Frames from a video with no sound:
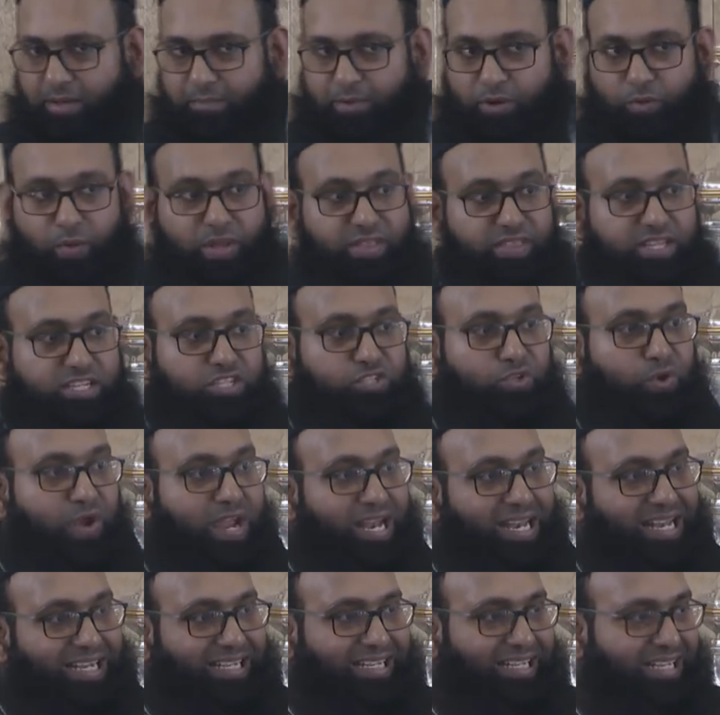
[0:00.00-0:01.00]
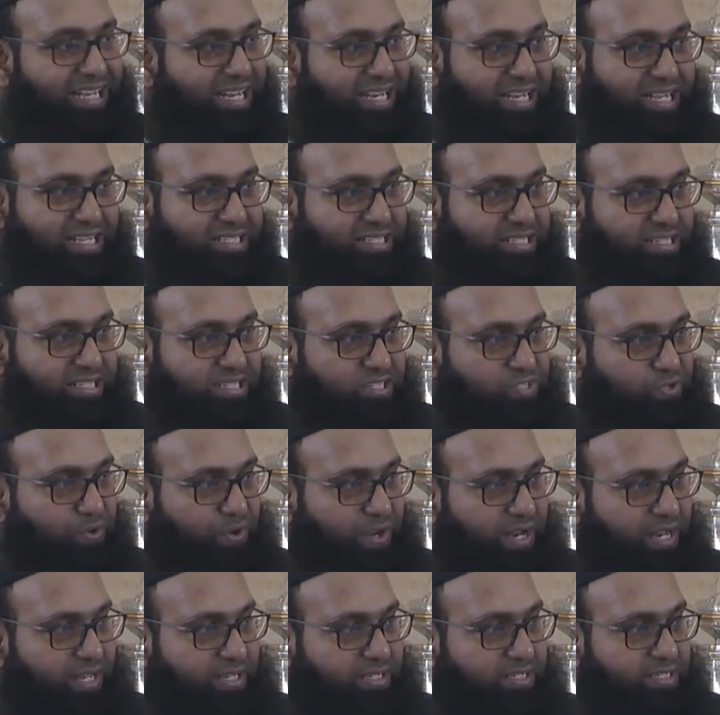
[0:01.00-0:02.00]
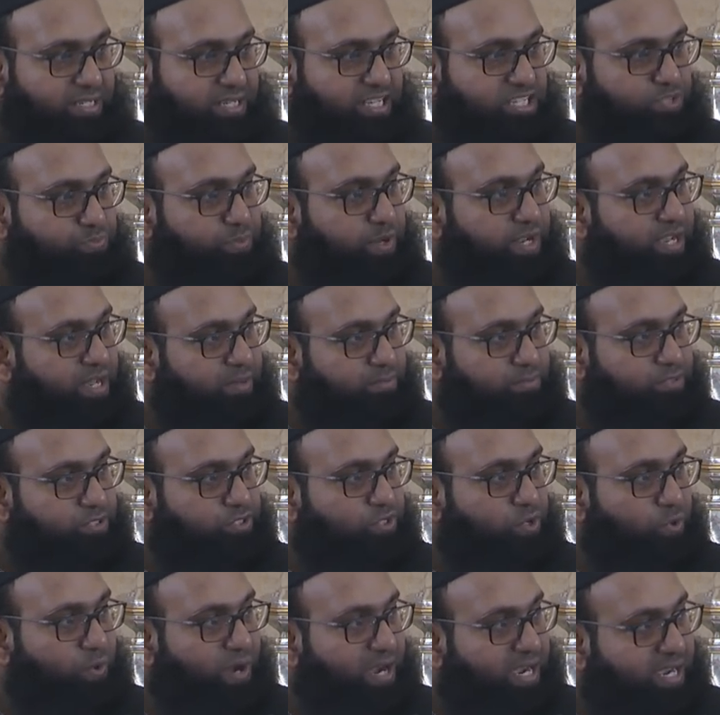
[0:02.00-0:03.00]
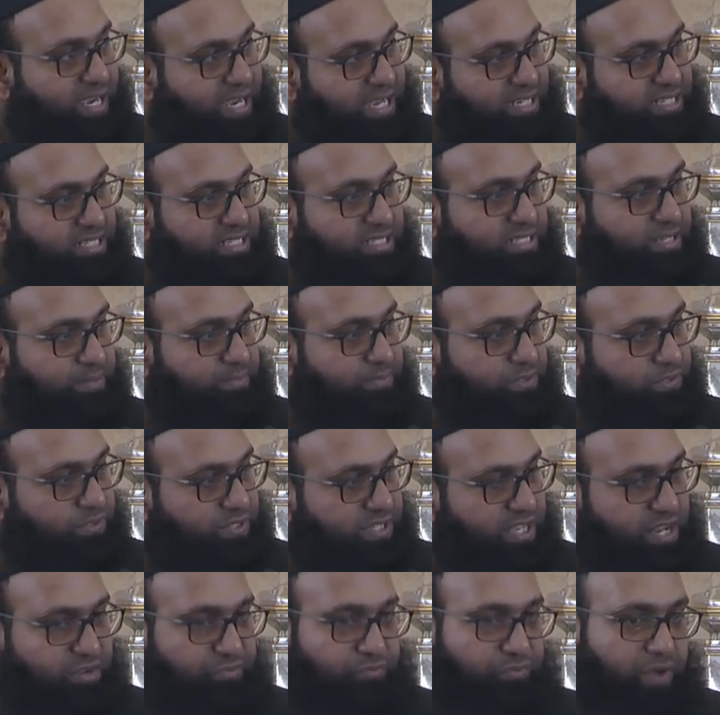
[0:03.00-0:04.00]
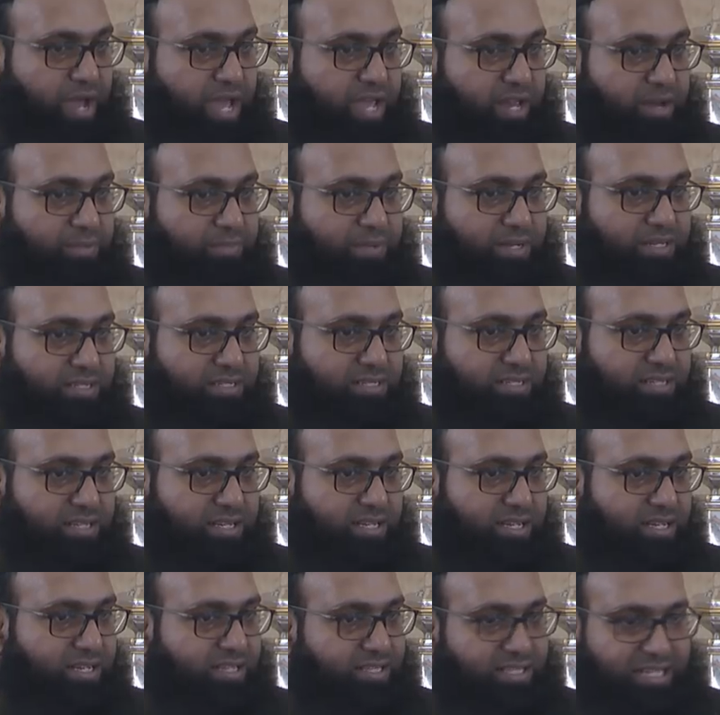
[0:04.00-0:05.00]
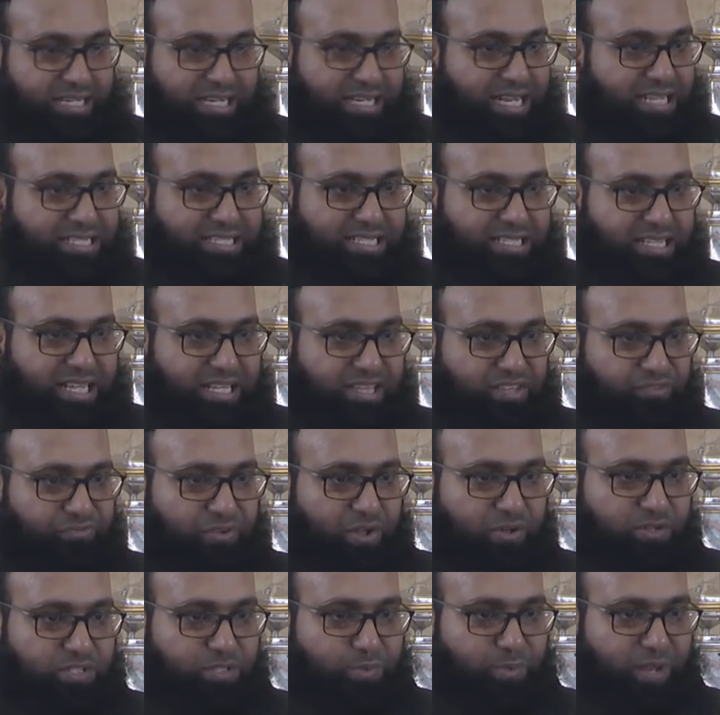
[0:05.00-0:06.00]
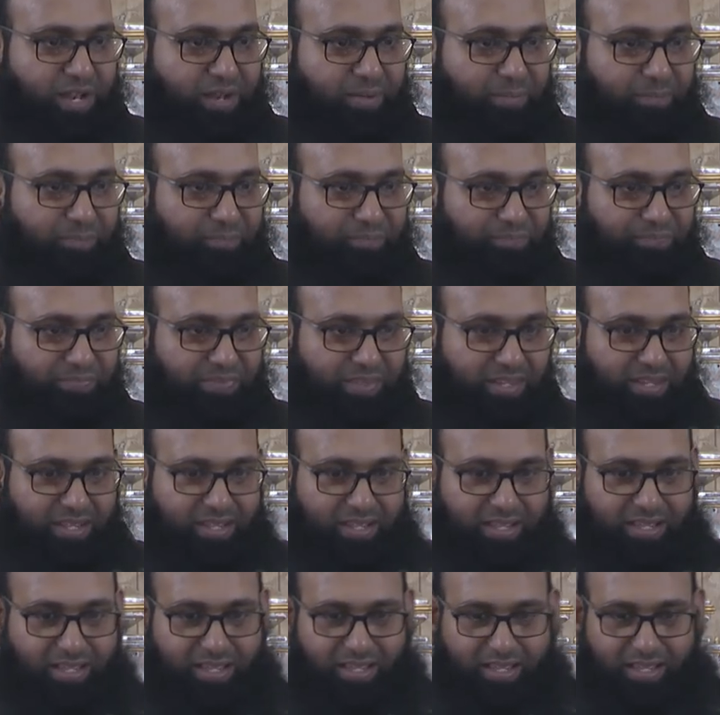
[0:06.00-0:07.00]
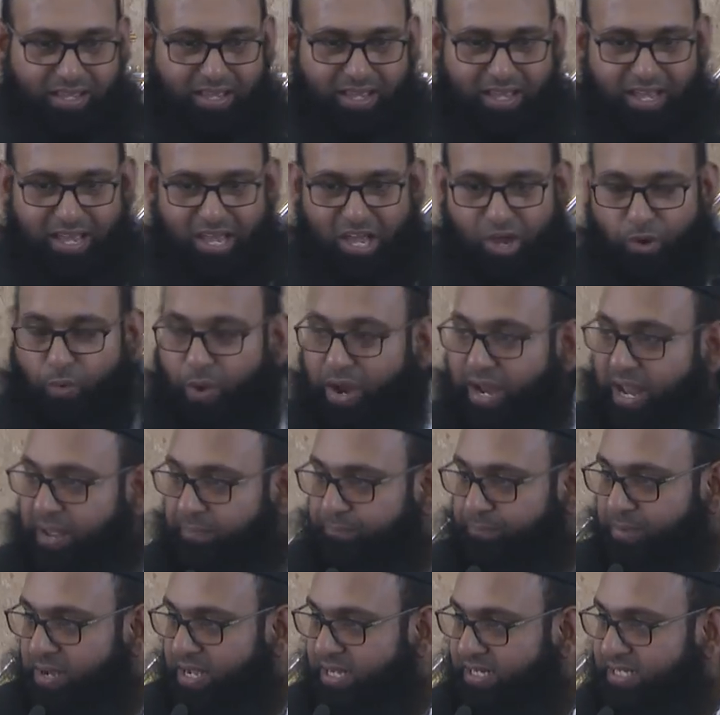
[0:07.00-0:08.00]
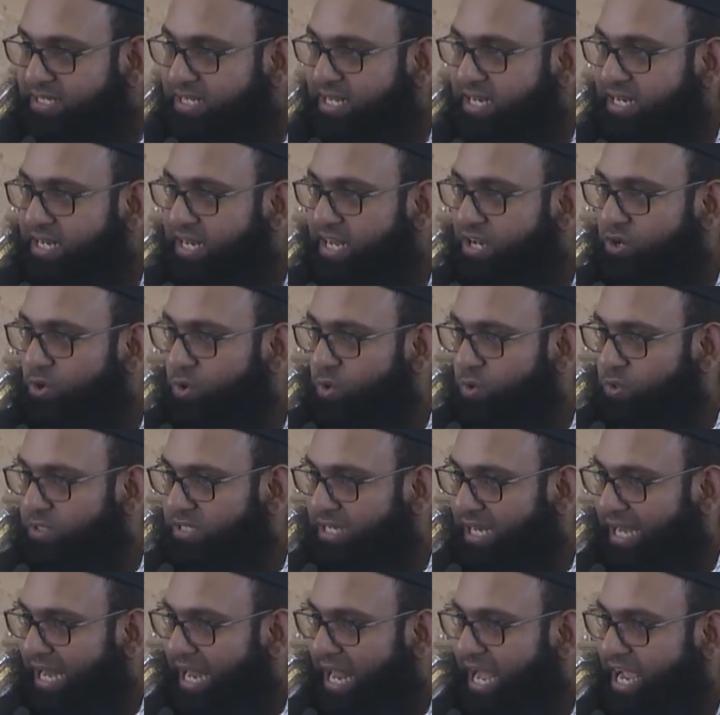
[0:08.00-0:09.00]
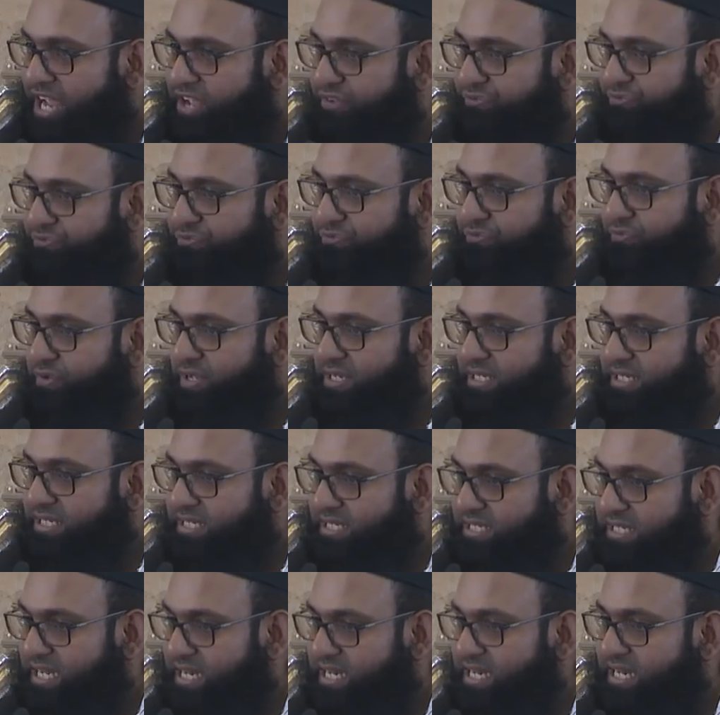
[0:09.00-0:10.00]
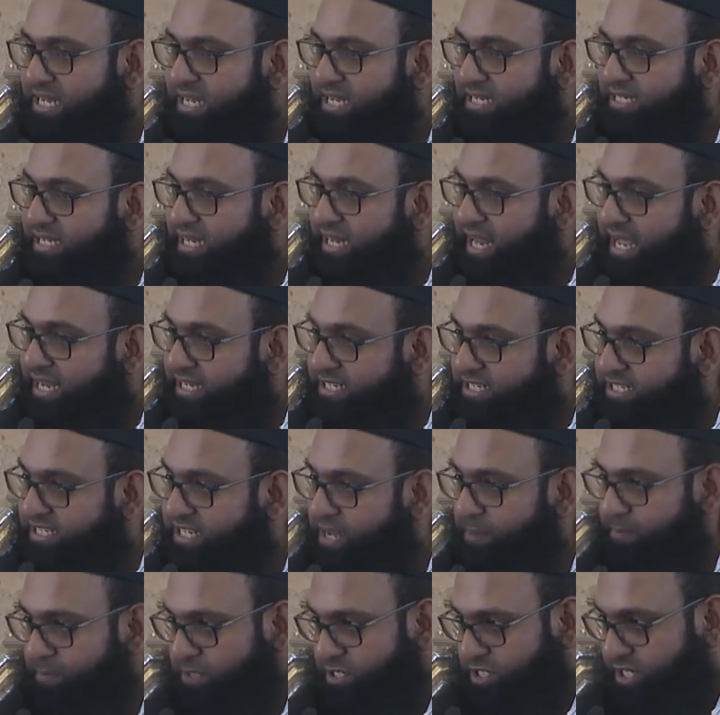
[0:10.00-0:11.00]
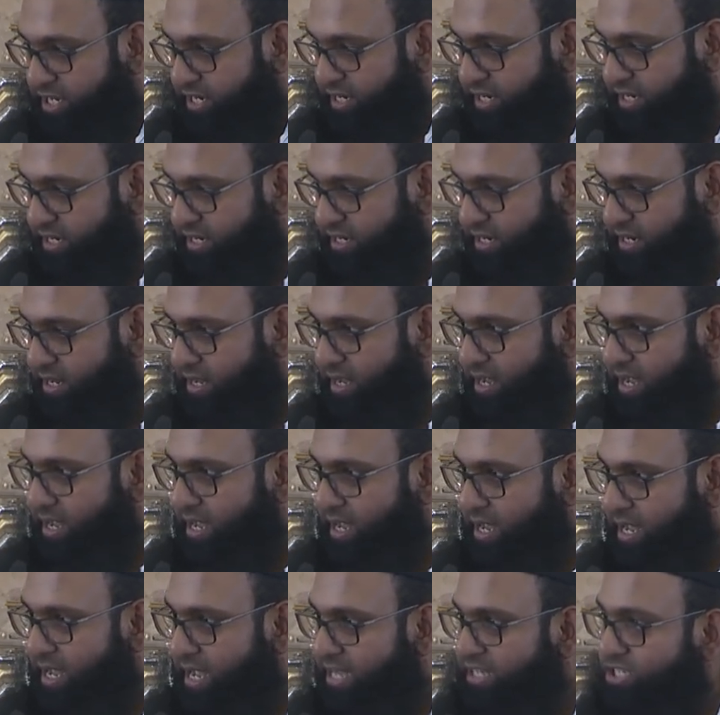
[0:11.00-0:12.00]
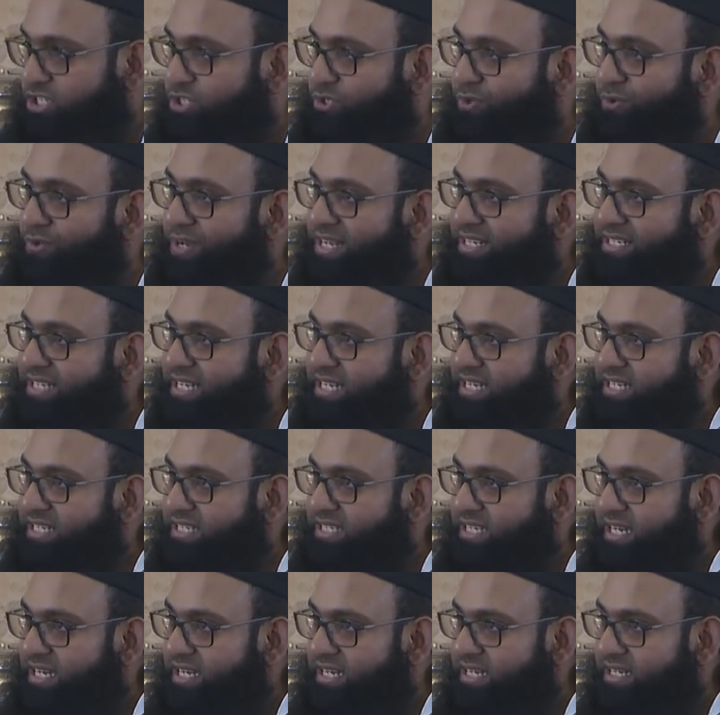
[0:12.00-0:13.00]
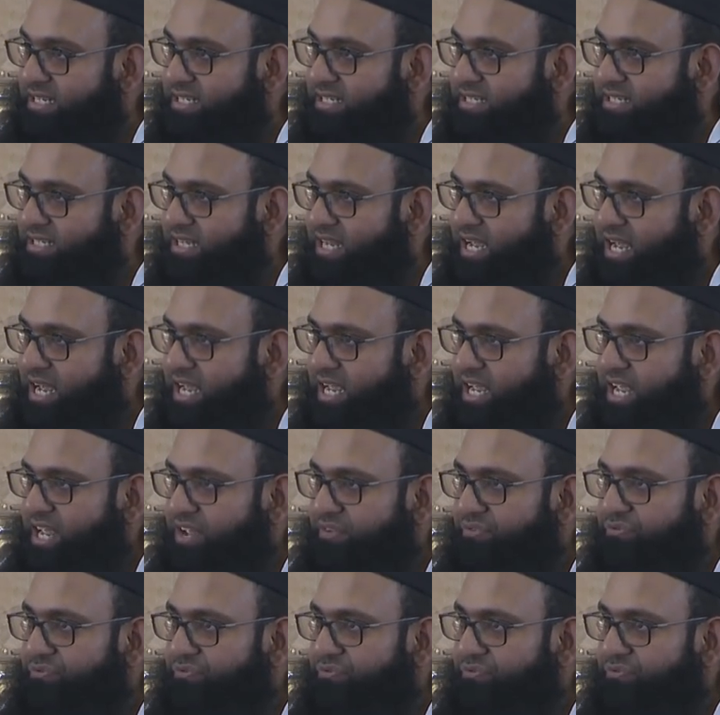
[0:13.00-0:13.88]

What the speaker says: But when the toilet cleaner is in the toilet, he's become so accustomed to the environment that he doesn't get the foul smell. When a person in whose life sin is an exception, as soon as he sins, he